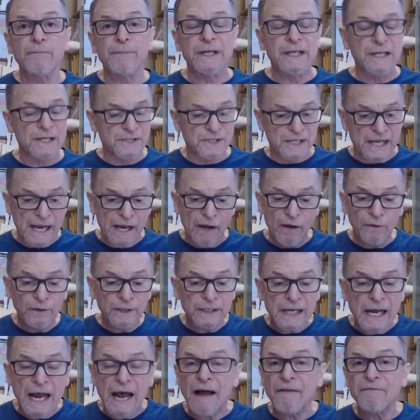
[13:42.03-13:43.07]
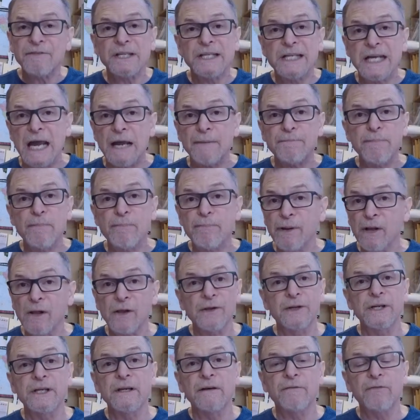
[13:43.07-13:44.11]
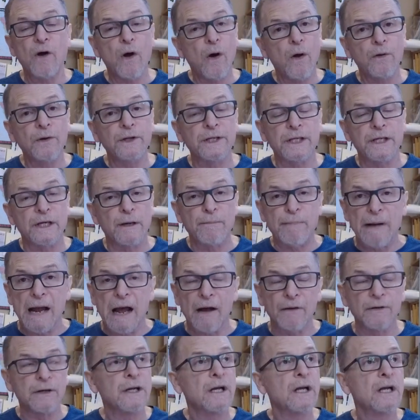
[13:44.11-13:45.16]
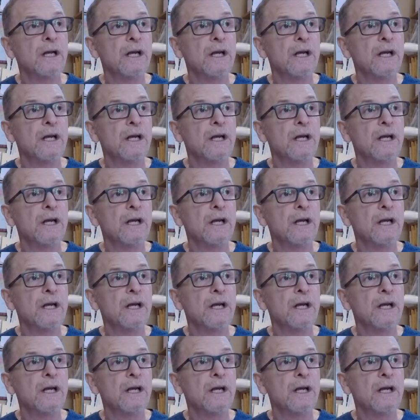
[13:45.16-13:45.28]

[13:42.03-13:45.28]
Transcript: because they only have the capability of holding about